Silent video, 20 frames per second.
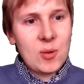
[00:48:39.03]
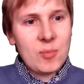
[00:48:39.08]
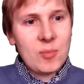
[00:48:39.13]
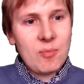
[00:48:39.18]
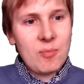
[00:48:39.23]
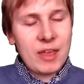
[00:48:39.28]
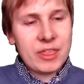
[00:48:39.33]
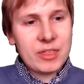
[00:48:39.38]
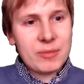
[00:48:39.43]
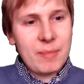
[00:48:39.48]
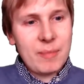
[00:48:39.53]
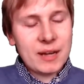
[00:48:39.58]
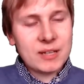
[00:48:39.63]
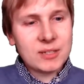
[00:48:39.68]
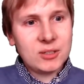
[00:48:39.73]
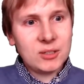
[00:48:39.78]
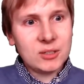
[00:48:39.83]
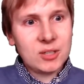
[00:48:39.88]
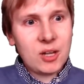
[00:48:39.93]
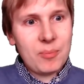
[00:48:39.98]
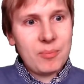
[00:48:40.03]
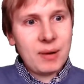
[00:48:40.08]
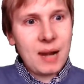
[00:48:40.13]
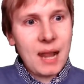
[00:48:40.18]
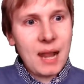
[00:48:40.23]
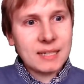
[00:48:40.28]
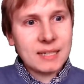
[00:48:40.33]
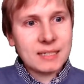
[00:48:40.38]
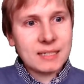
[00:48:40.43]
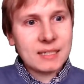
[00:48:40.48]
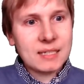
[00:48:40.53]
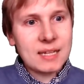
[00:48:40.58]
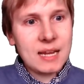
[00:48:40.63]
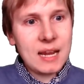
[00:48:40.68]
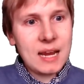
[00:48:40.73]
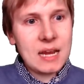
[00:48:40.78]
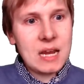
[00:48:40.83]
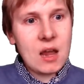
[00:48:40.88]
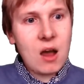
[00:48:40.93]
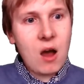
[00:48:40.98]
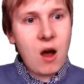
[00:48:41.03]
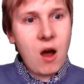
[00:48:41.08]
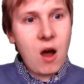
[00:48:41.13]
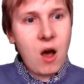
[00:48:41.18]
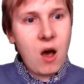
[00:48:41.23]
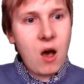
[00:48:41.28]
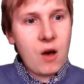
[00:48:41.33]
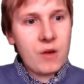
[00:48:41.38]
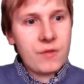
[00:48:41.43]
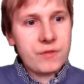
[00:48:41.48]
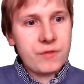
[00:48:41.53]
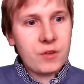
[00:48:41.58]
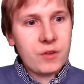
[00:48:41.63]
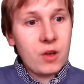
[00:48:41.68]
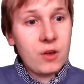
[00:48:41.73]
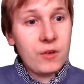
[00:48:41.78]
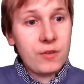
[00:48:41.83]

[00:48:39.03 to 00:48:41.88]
mathematical complexity of